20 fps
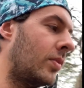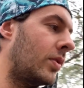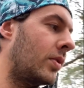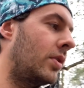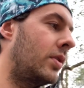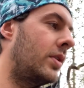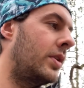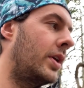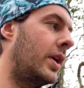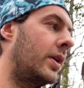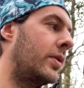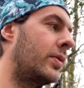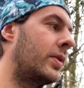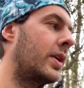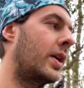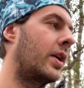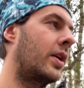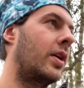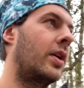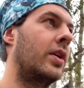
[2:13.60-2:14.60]
yeah, we
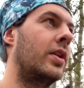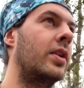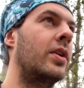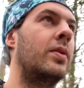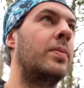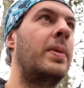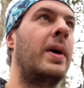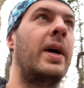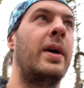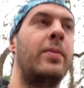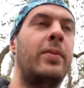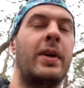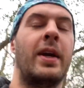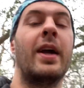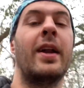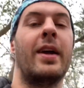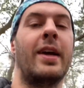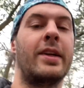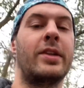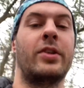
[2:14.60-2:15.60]
got our little pad. We
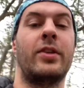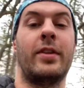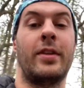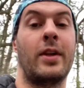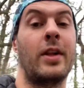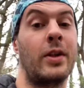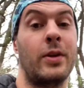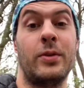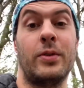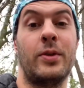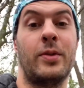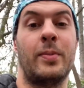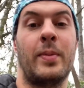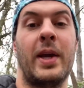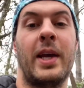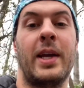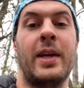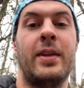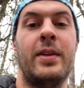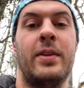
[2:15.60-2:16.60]
got actually the closest
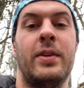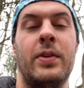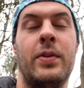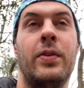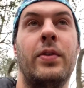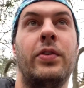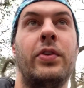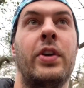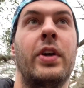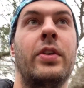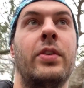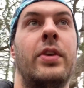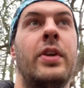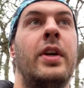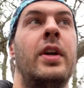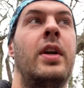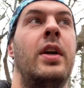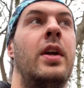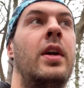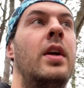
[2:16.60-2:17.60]
pad to the
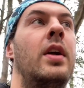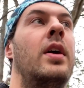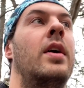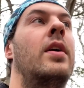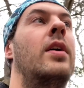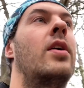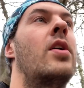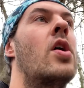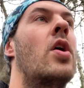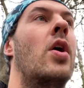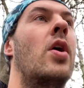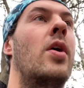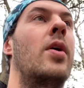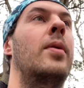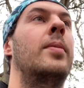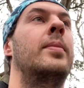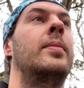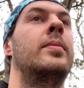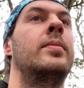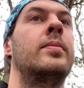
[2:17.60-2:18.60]
shelter.
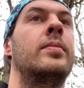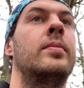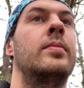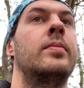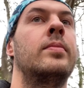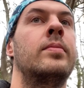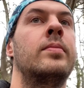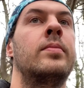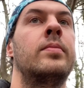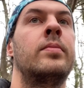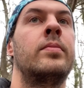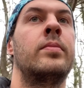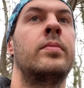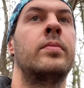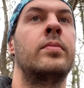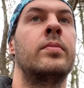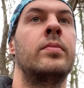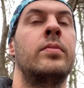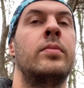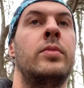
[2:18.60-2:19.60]
So
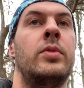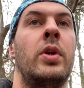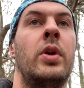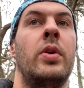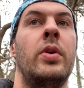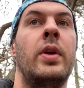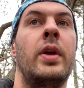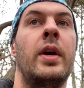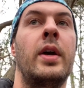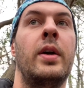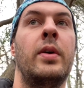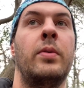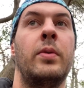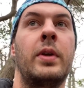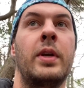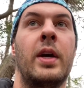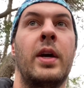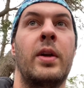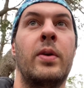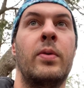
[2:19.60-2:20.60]
yeah, we
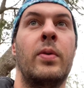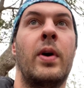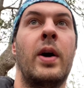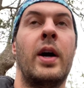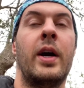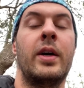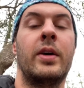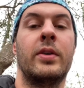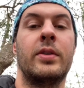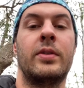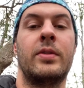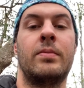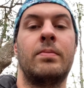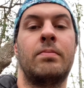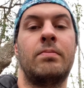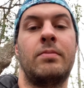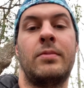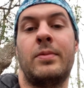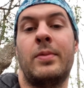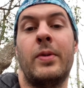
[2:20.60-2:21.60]
got a while
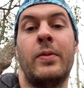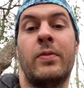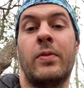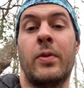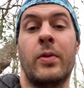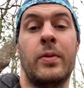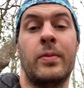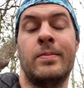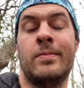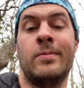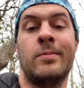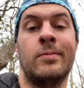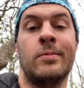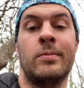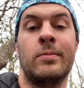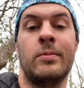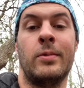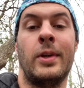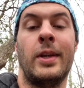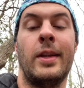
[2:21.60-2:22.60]
before
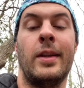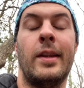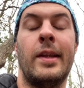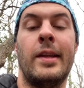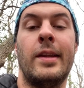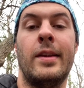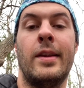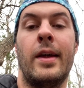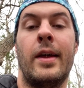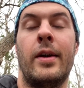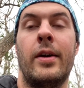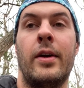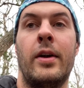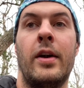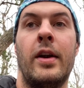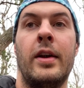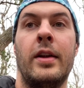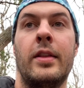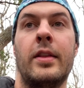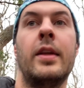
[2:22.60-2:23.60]
we need to eat dinner or
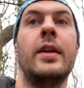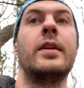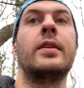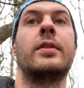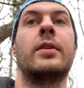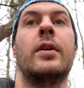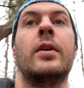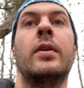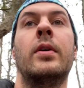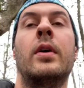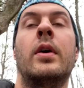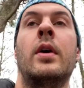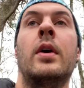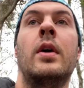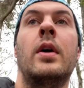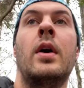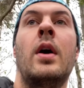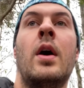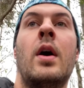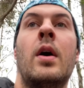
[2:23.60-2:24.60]
anything. So
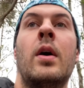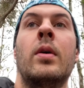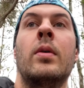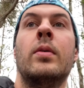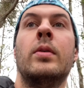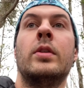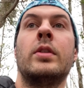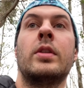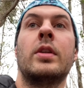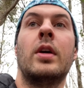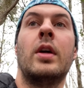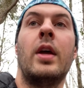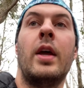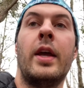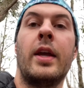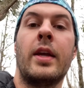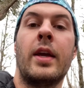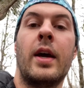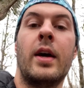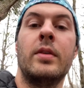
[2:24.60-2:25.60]
we're just gonna
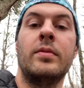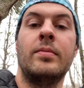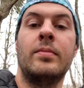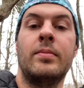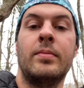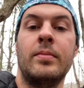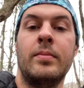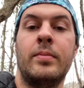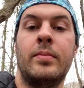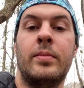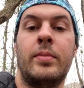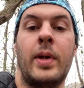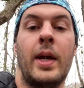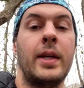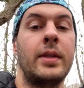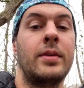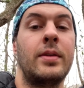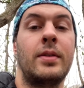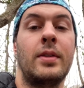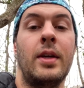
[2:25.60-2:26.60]
hang out and
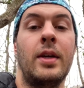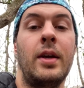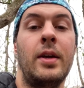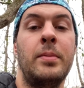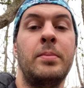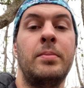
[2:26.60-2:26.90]
pass the time.